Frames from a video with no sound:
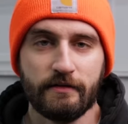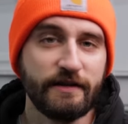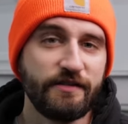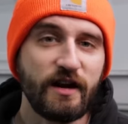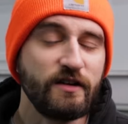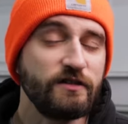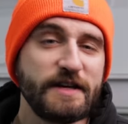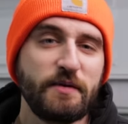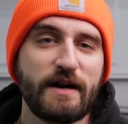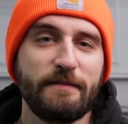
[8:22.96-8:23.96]
Let's talk
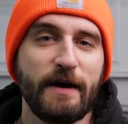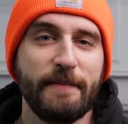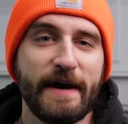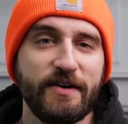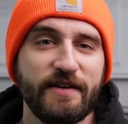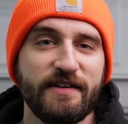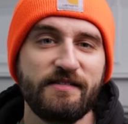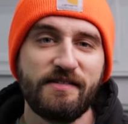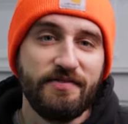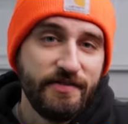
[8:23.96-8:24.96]
really quick about
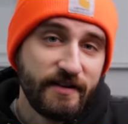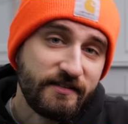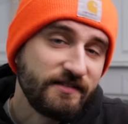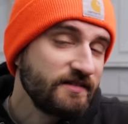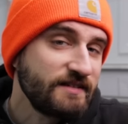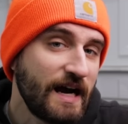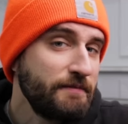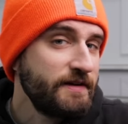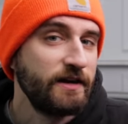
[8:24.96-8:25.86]
batteries. This is the time of